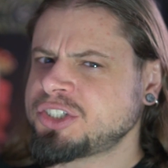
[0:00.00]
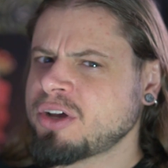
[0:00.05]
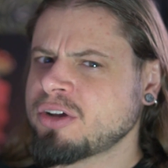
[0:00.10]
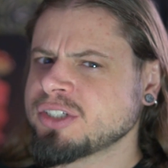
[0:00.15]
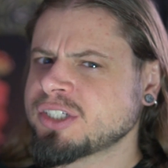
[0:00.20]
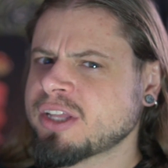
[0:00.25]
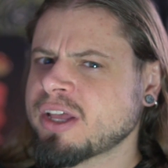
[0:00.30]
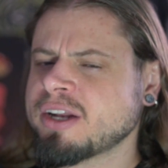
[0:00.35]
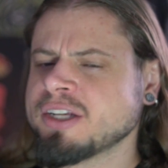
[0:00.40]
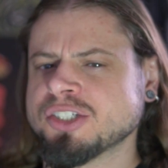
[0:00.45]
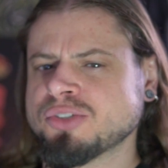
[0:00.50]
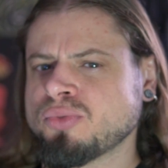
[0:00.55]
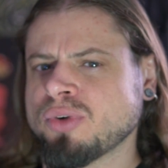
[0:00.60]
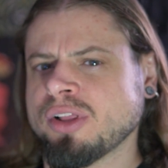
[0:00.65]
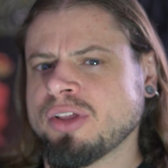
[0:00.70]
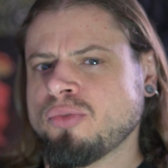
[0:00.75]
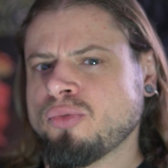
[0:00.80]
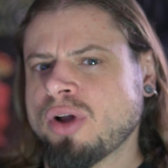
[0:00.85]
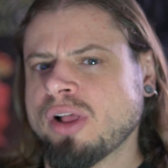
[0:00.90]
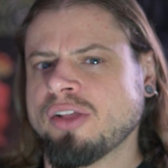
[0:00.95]
else that is
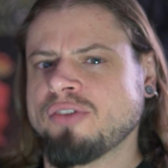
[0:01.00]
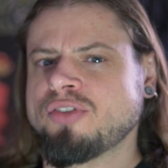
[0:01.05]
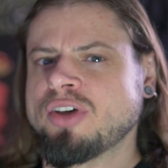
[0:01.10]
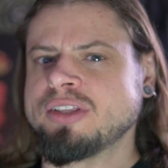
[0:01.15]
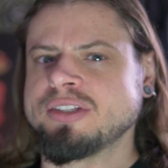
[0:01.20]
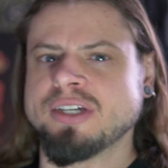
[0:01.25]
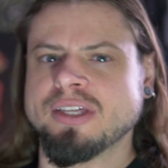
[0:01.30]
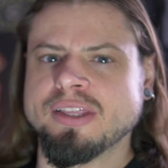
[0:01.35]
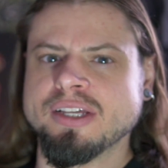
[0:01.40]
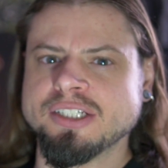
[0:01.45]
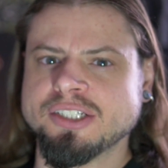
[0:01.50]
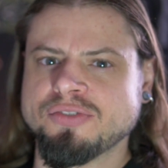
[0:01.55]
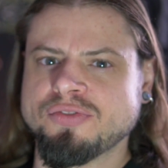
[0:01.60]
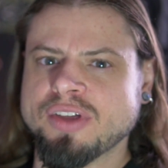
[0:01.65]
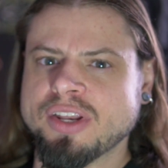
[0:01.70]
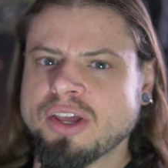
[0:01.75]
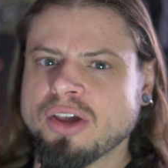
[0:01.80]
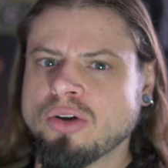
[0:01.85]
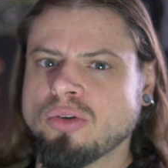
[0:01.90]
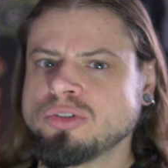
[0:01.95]
really relevant to this
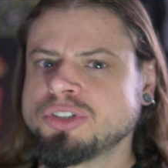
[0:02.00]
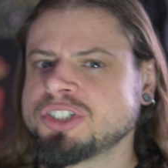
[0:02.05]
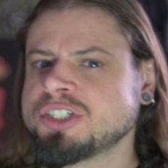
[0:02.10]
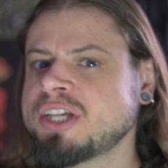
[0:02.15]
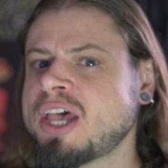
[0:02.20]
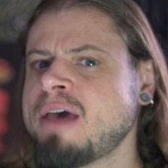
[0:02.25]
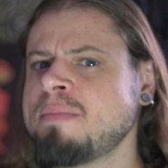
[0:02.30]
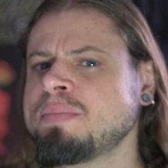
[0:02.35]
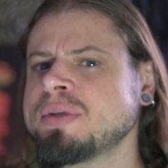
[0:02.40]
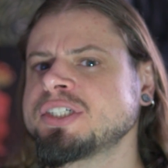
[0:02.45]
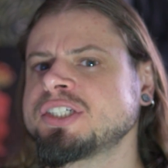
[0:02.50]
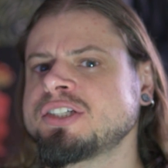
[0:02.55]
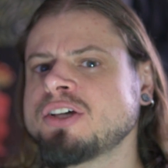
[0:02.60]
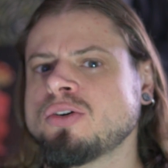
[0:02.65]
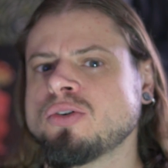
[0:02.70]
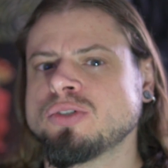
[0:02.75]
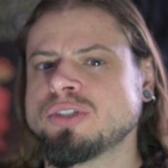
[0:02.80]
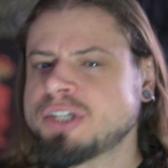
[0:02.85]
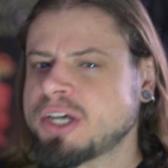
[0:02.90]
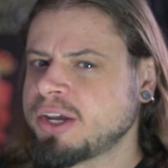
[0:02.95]
video, just
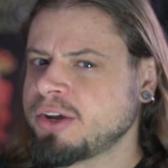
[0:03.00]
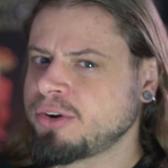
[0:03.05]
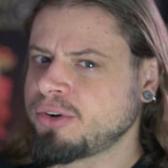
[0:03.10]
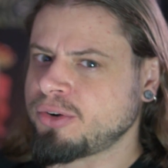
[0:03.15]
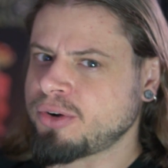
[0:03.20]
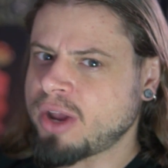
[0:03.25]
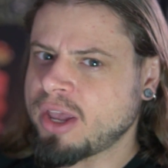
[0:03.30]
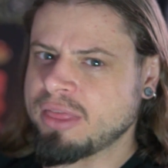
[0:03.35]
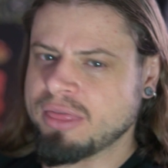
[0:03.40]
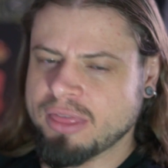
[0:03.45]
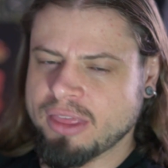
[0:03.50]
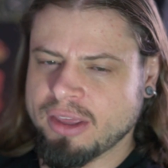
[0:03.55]
episodes here and